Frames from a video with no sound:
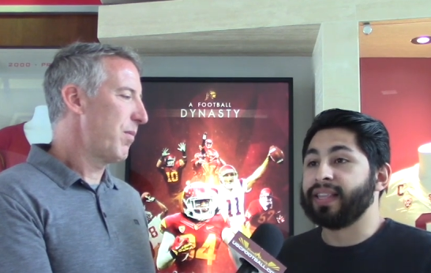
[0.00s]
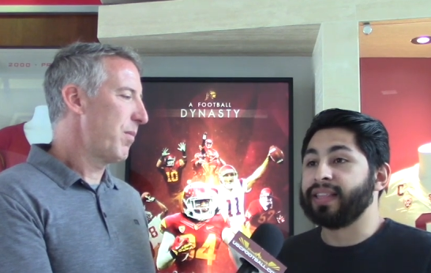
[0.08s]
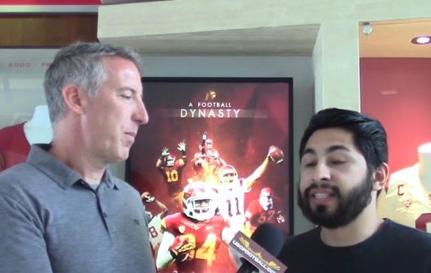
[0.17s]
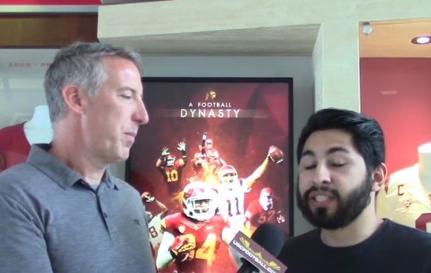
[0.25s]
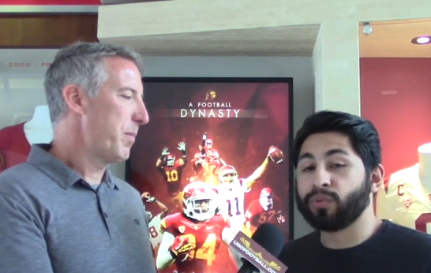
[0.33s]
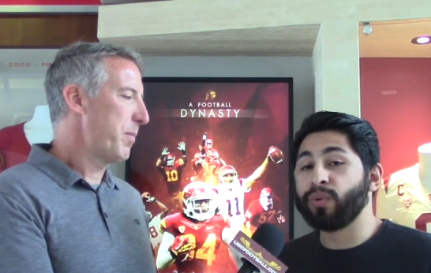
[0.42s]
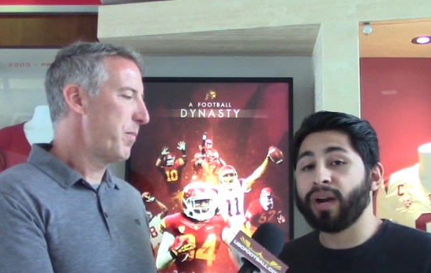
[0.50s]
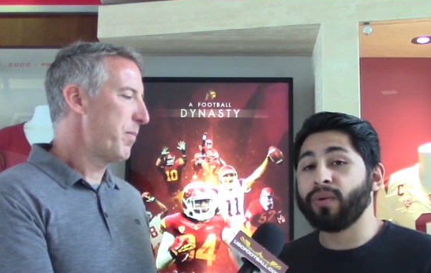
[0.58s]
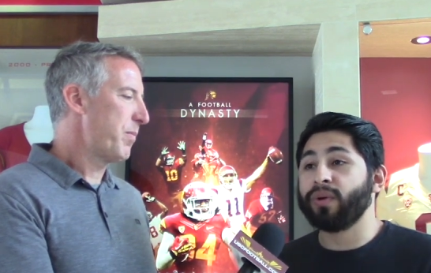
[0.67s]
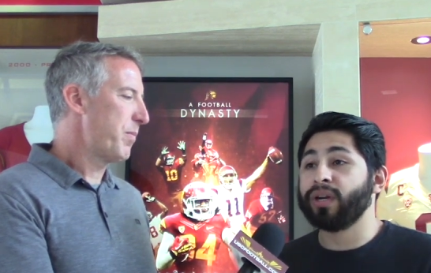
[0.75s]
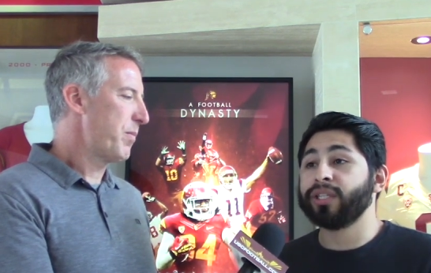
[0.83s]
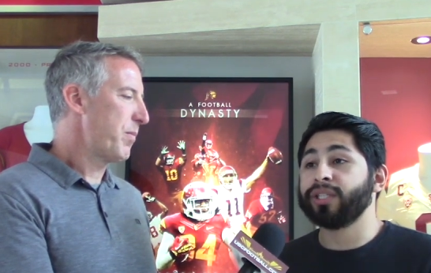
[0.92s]
Speaker 1: this is what I
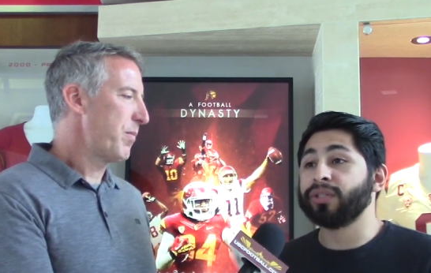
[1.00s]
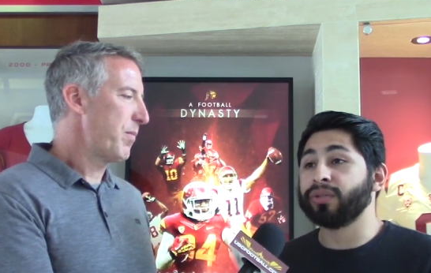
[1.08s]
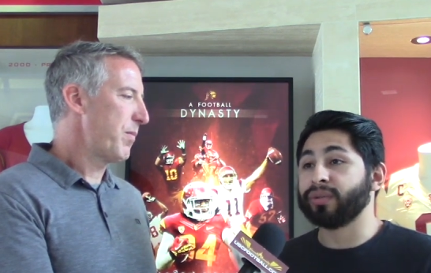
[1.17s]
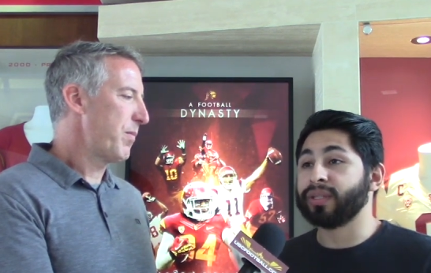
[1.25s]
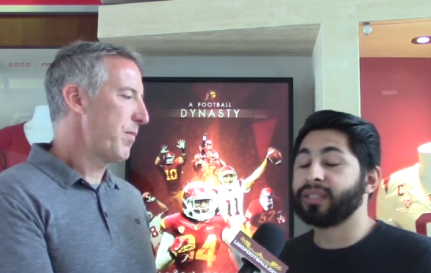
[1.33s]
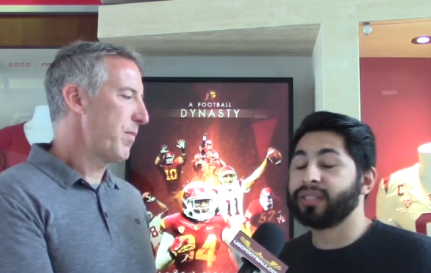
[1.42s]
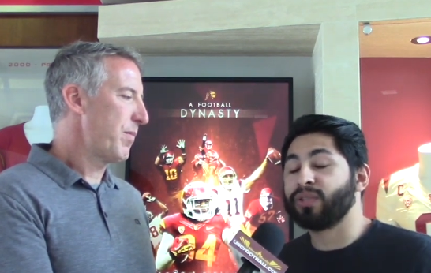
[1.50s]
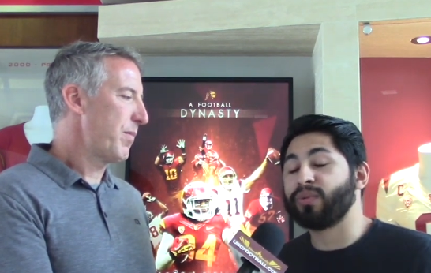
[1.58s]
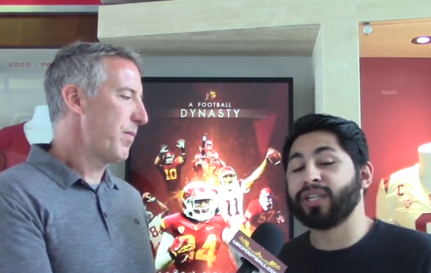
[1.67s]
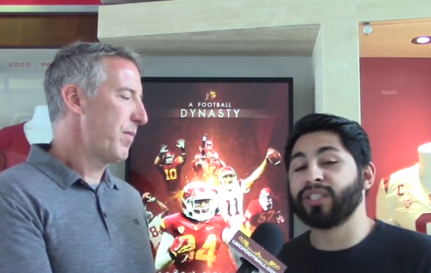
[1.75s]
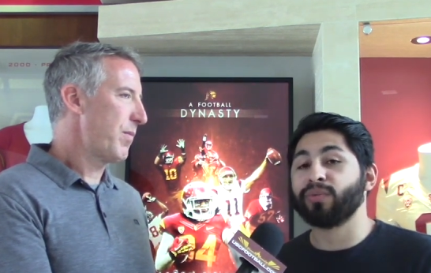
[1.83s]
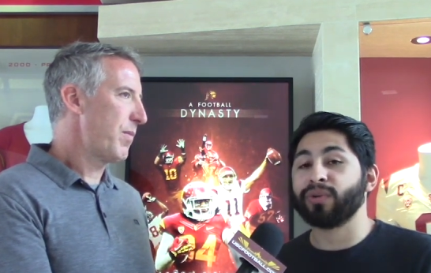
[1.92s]
want to do, this is the
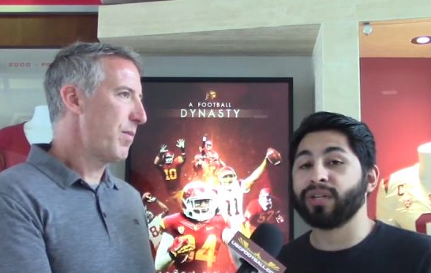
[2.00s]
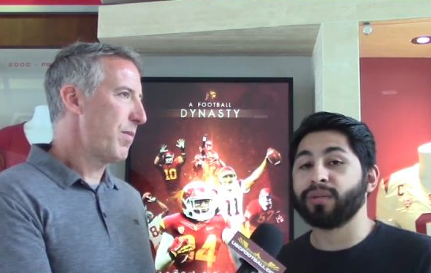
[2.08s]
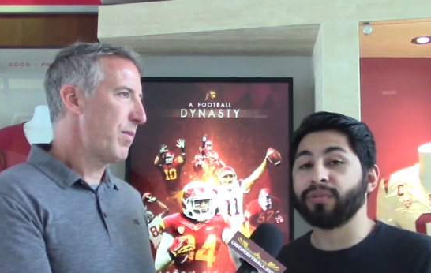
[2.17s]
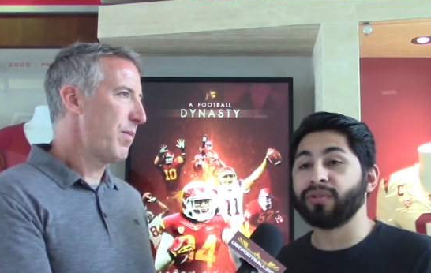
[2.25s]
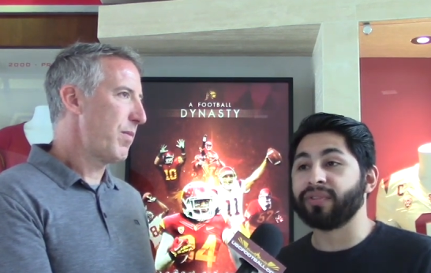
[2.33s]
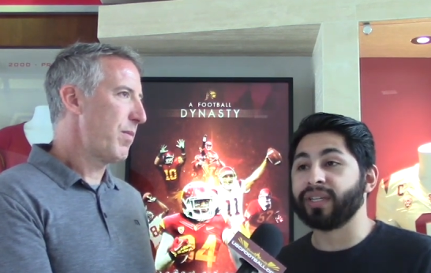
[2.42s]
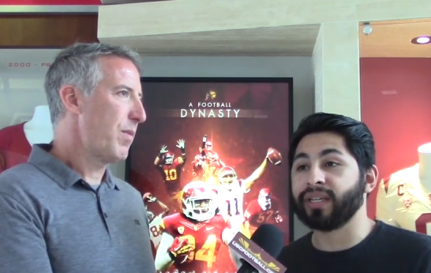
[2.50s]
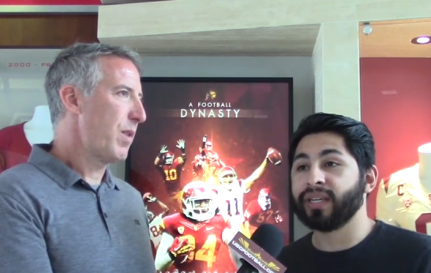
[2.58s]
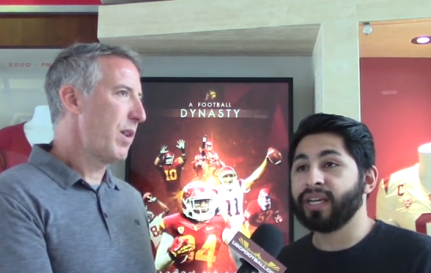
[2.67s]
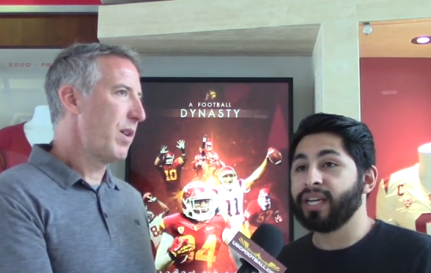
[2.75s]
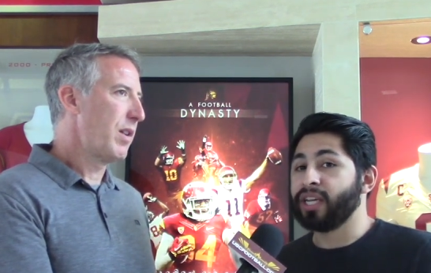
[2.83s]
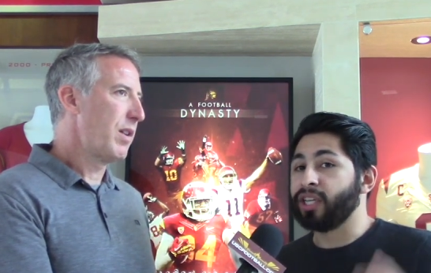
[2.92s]
direction we're going to move in.
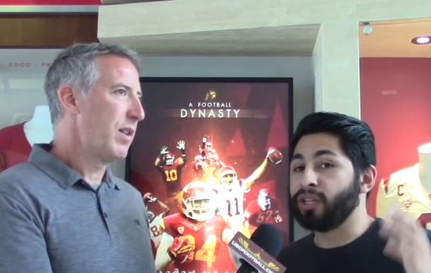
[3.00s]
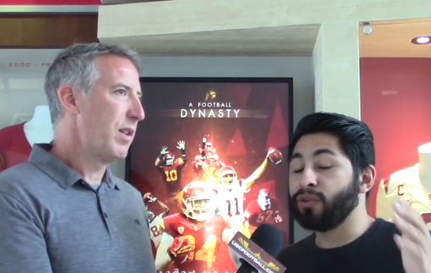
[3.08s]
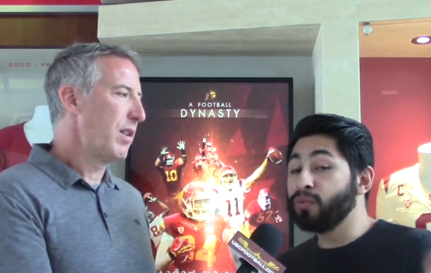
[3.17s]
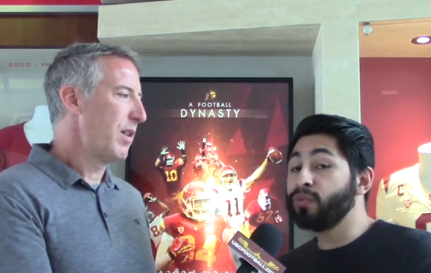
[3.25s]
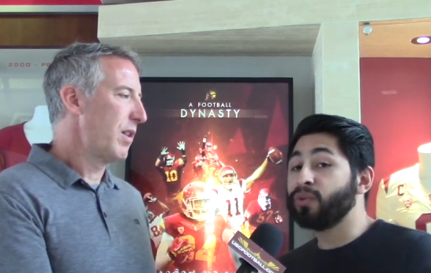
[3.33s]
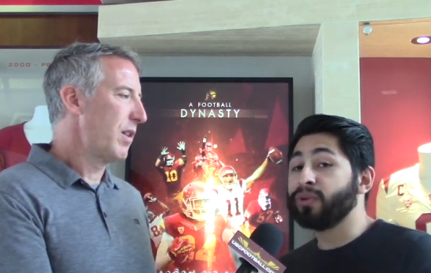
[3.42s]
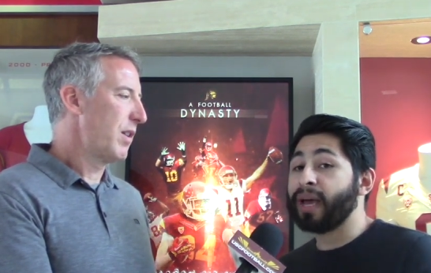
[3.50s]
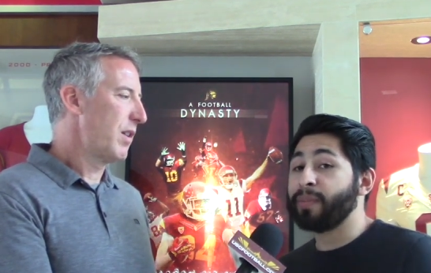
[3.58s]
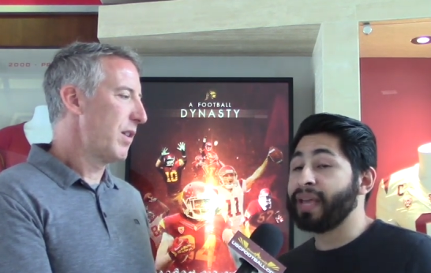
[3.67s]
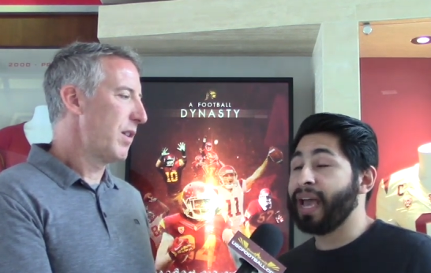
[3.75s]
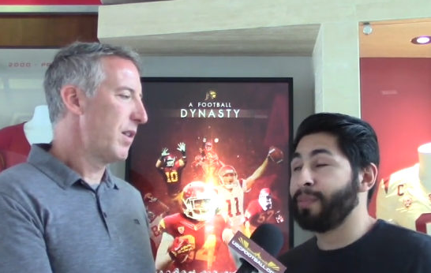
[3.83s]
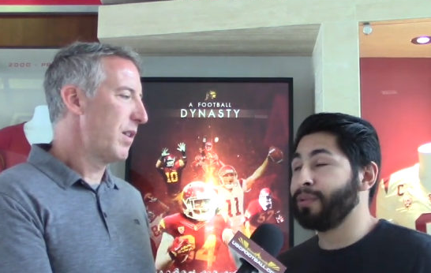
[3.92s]
You will not be
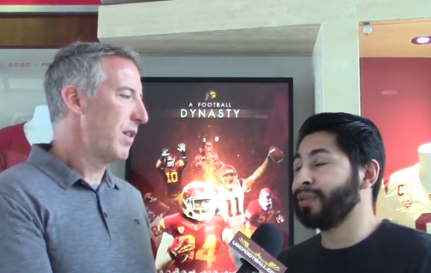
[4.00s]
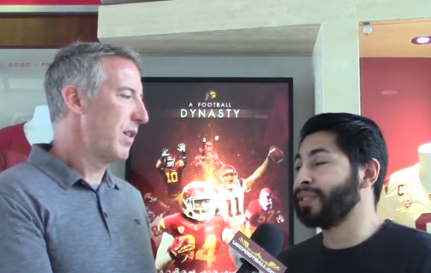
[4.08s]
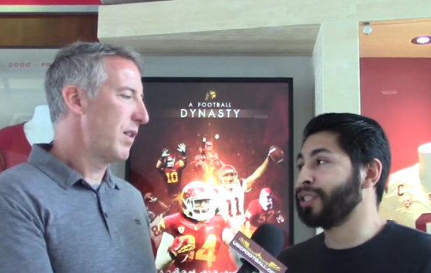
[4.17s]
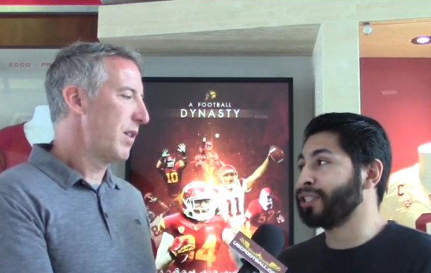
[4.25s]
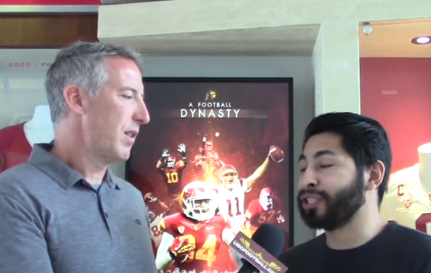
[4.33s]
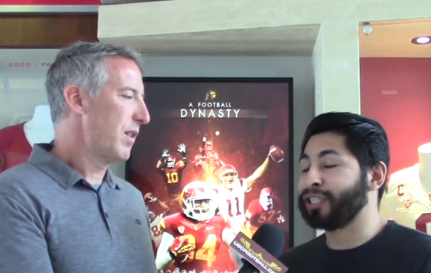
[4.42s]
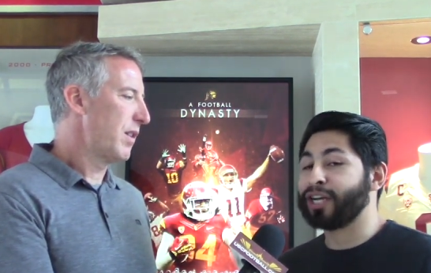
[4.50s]
happy with the decision.